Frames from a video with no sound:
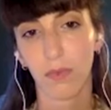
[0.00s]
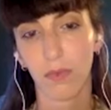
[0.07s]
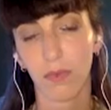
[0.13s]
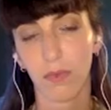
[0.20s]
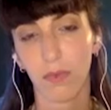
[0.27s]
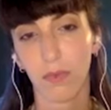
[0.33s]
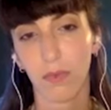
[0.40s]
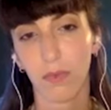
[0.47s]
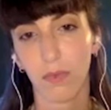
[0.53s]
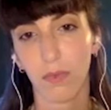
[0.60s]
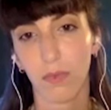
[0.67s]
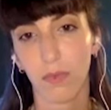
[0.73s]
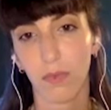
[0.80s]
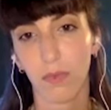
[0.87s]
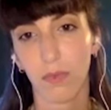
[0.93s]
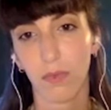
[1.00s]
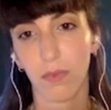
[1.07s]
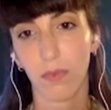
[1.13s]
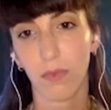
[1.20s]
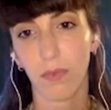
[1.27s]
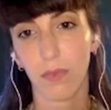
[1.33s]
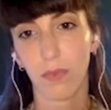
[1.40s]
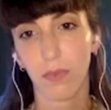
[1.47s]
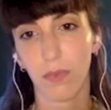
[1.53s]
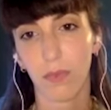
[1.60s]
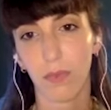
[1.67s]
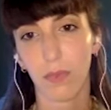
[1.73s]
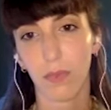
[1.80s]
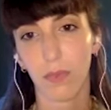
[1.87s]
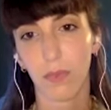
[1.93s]

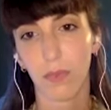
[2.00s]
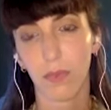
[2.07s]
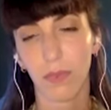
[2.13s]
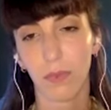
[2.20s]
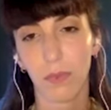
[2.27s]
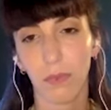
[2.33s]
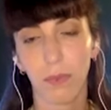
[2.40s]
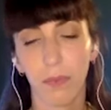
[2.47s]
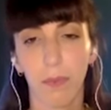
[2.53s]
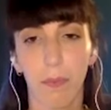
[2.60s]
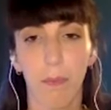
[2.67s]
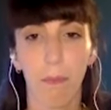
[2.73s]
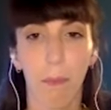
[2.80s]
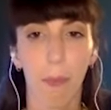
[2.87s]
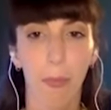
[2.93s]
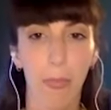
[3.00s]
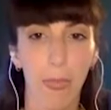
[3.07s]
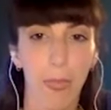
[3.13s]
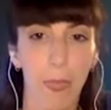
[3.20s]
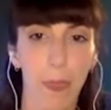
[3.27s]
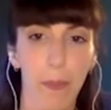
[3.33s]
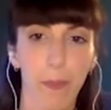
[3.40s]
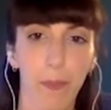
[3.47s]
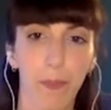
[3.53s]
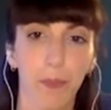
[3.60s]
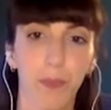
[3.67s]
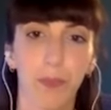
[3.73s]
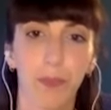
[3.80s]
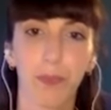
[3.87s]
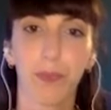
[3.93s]

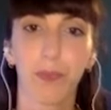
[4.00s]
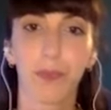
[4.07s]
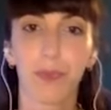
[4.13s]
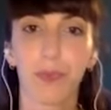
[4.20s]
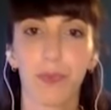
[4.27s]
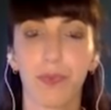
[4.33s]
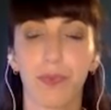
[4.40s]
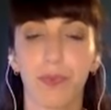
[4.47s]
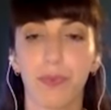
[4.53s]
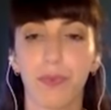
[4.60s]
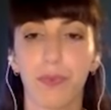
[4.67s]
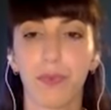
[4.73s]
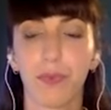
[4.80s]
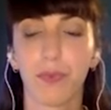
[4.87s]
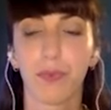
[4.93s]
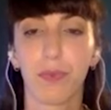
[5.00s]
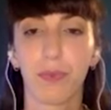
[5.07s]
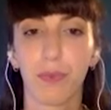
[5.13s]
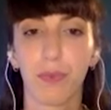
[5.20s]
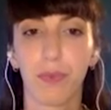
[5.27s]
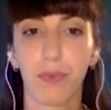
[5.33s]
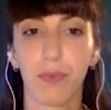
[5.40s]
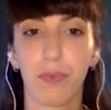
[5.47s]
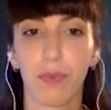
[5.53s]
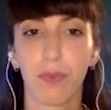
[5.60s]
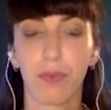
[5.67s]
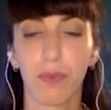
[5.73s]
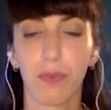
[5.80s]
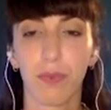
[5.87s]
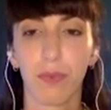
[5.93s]

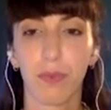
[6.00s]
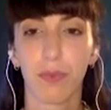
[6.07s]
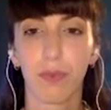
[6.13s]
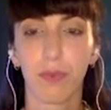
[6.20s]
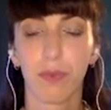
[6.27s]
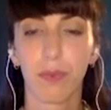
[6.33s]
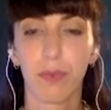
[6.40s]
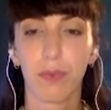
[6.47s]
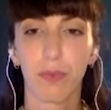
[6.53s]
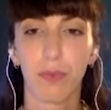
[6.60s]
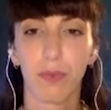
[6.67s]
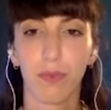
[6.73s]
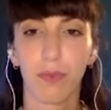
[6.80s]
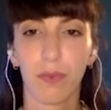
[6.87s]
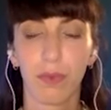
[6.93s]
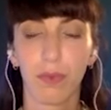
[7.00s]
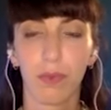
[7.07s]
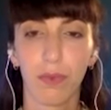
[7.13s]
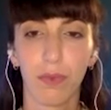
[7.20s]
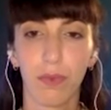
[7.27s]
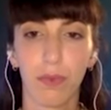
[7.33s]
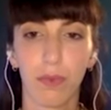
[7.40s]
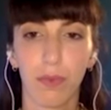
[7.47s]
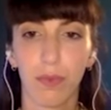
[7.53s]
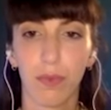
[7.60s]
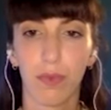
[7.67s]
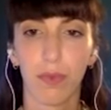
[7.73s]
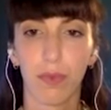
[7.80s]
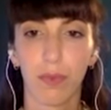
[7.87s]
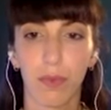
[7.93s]
(not speaking)